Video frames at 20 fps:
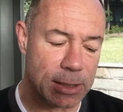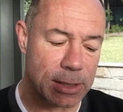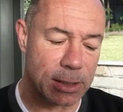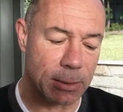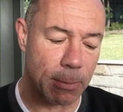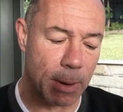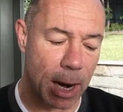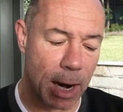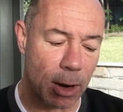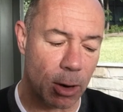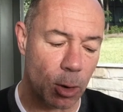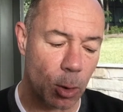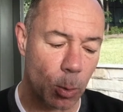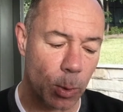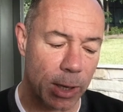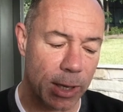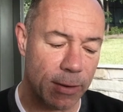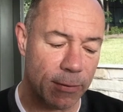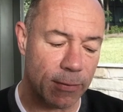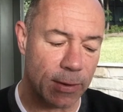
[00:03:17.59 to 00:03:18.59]
Samara
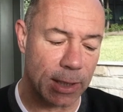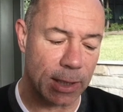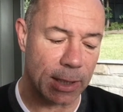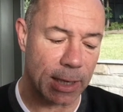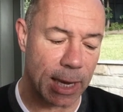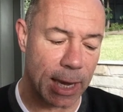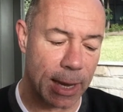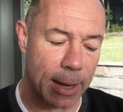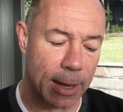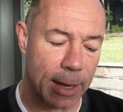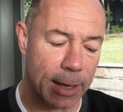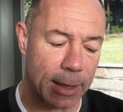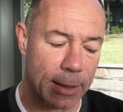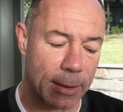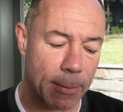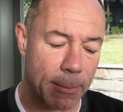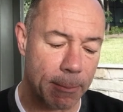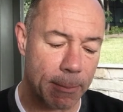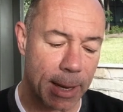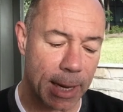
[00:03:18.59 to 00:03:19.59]
Weaving
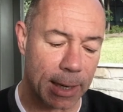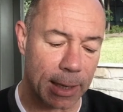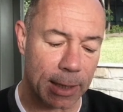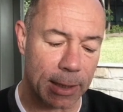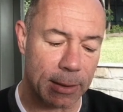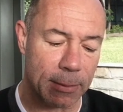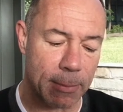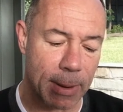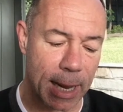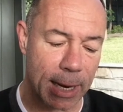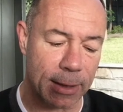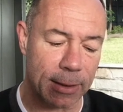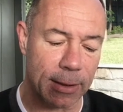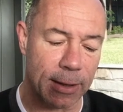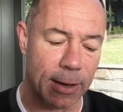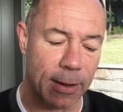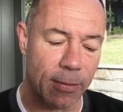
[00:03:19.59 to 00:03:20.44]
and Madeline Madden,